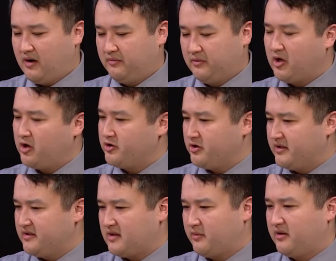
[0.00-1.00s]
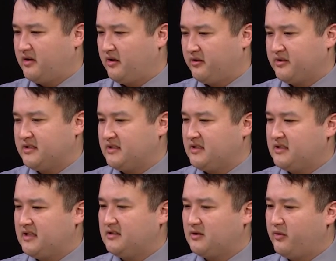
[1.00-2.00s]
larger than some of the other disease
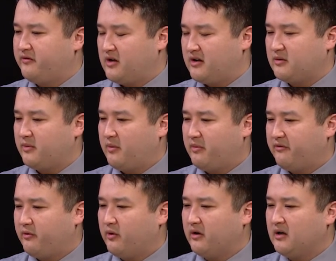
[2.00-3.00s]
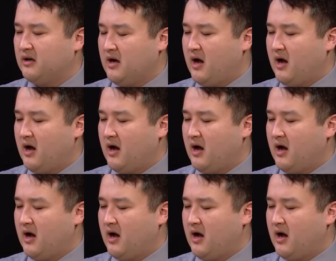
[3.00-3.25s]
states that we've talked about before.